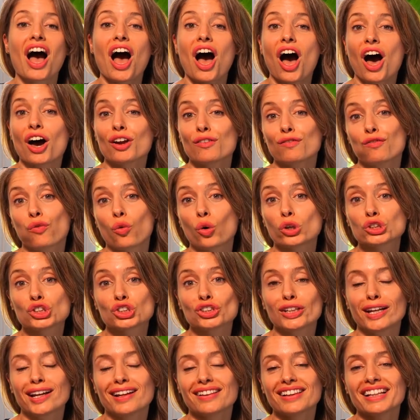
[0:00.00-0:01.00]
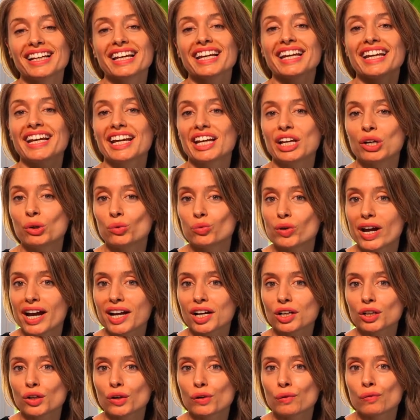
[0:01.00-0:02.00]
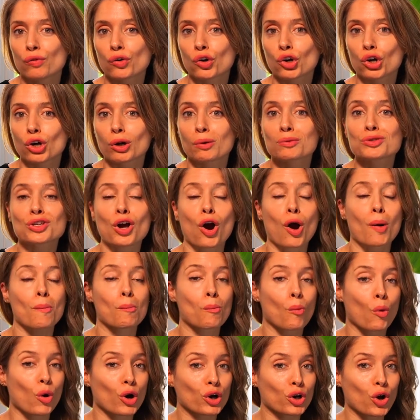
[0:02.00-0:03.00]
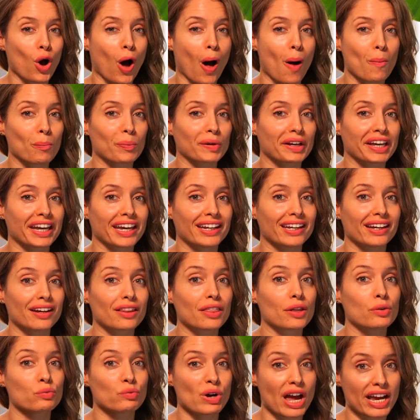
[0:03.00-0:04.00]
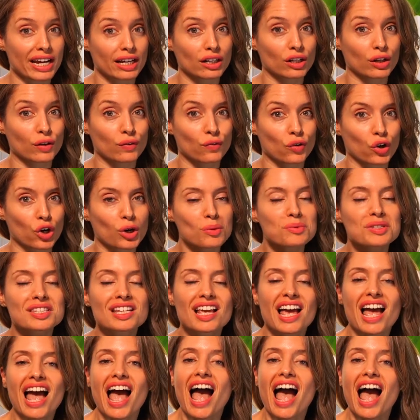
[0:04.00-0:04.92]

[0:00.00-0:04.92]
Unfortunately, irregular verbs are more complicated than regular verbs